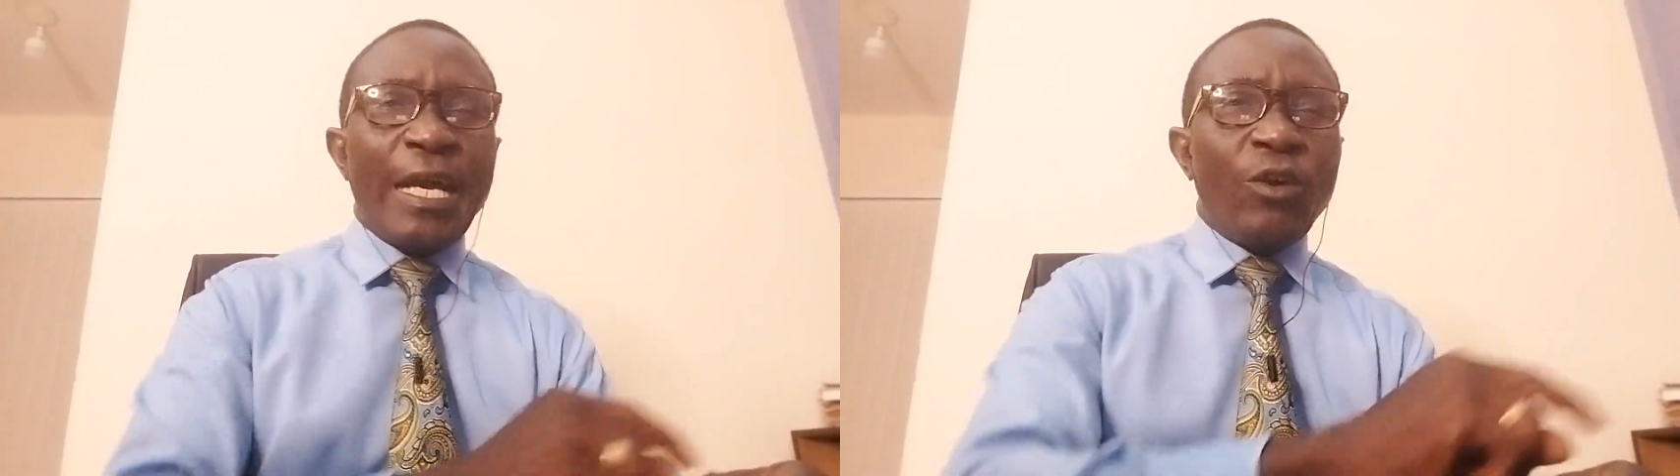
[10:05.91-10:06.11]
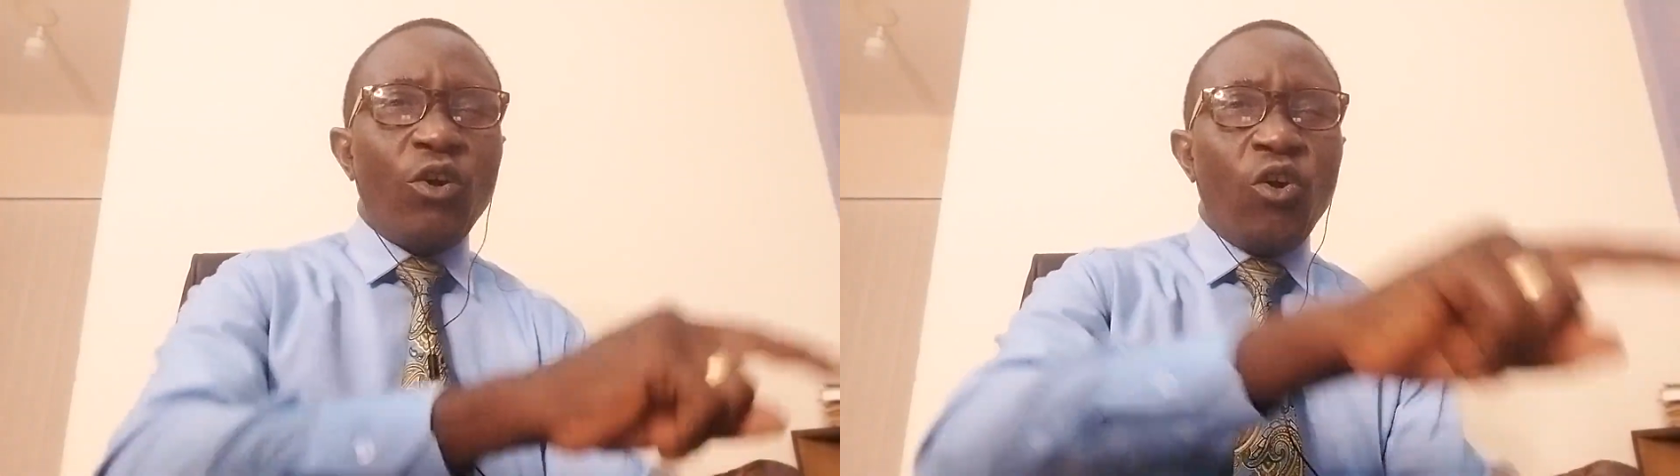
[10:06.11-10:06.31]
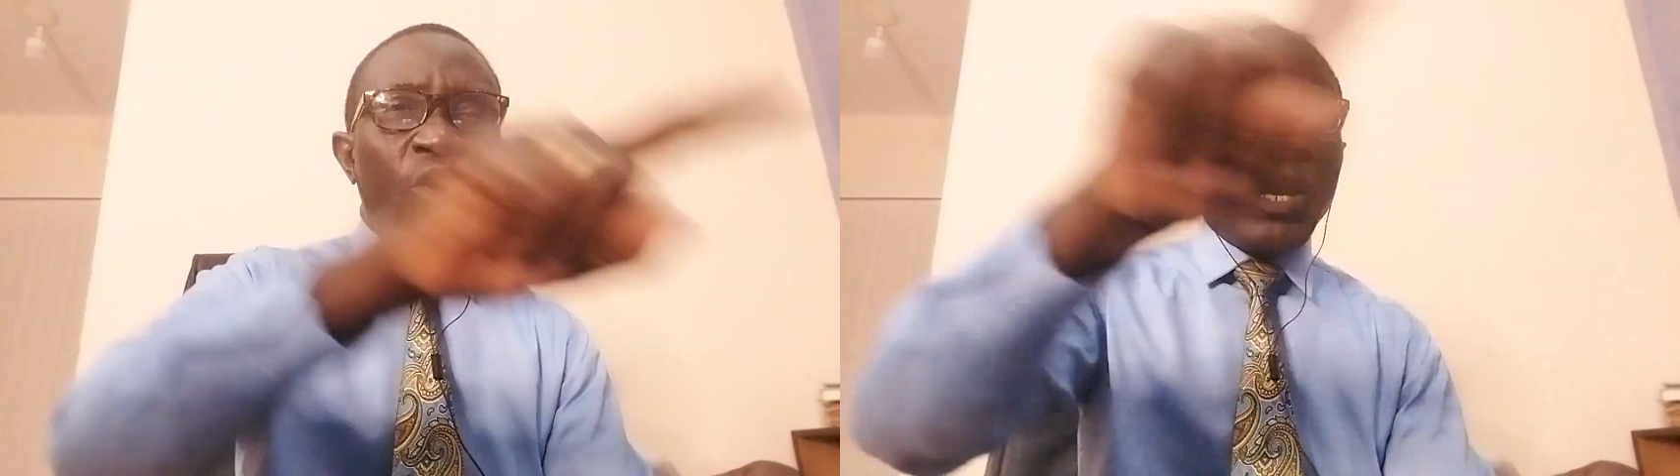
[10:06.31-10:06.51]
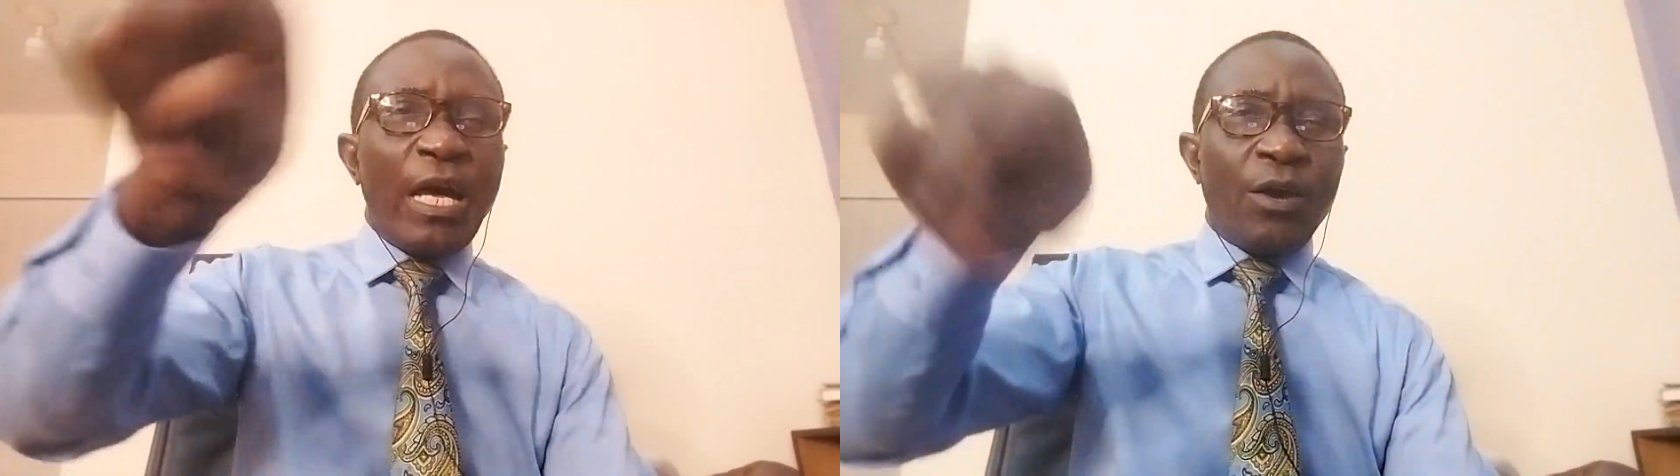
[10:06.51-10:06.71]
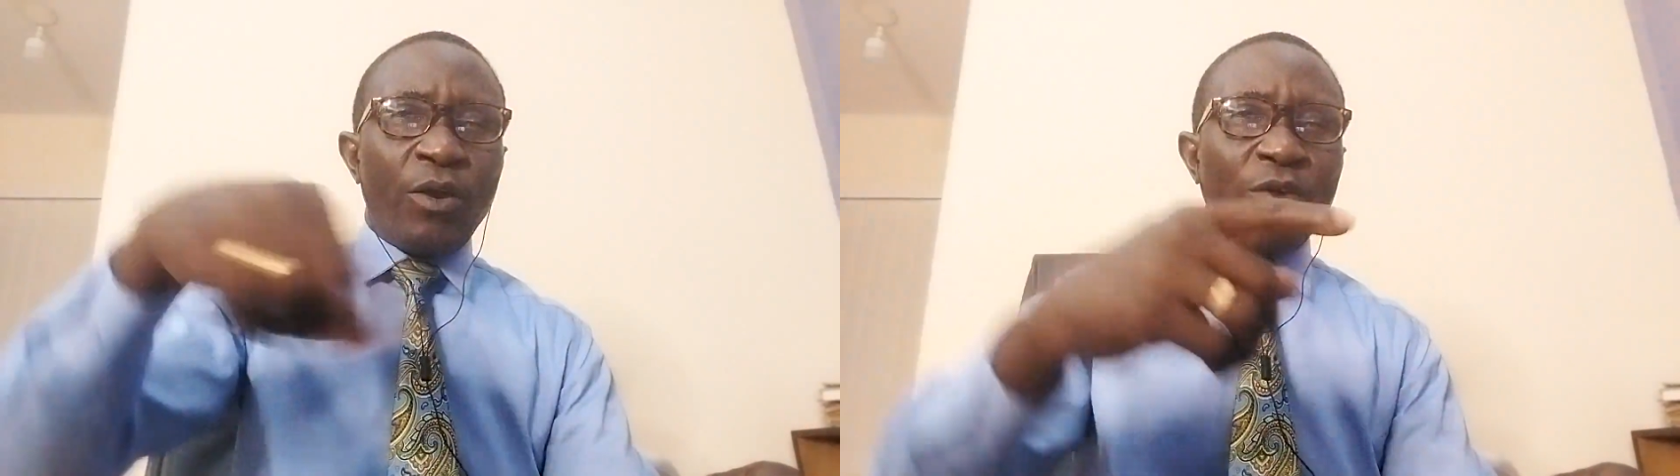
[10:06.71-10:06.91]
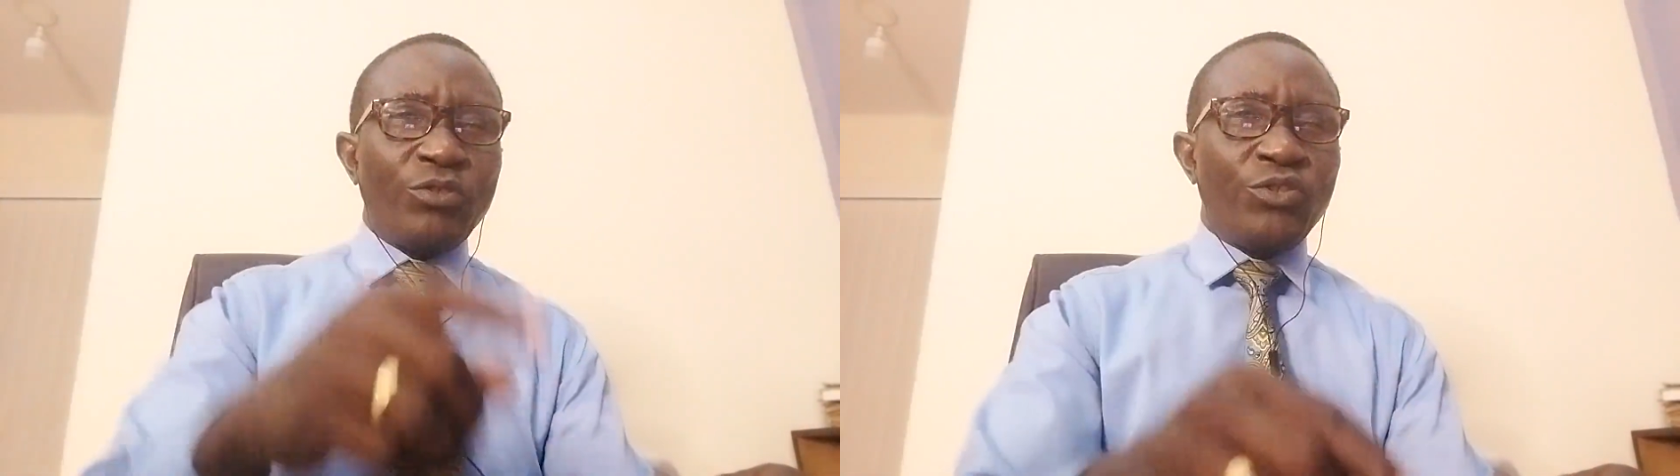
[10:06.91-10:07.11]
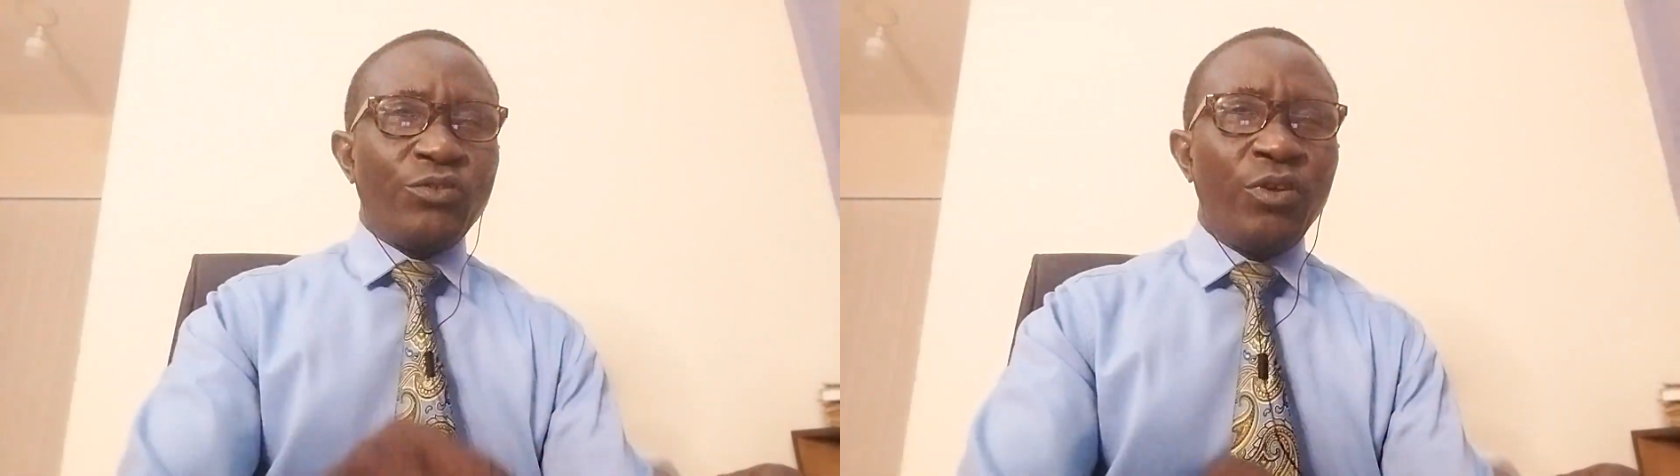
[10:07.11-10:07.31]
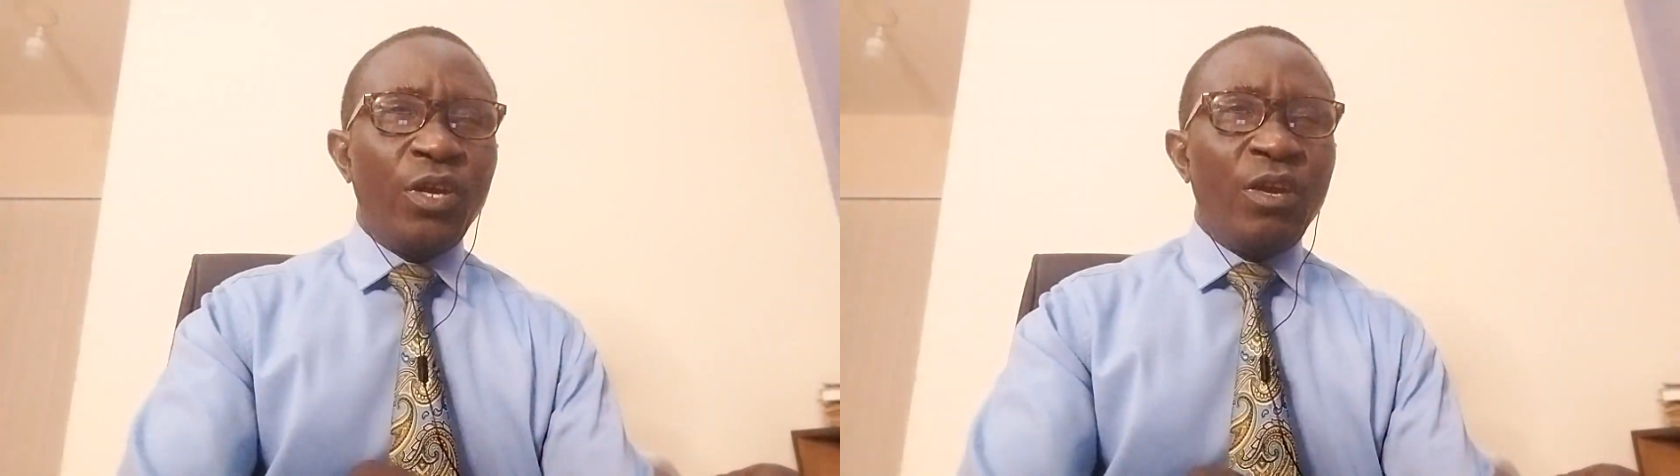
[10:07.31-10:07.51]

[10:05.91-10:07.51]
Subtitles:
and all around you.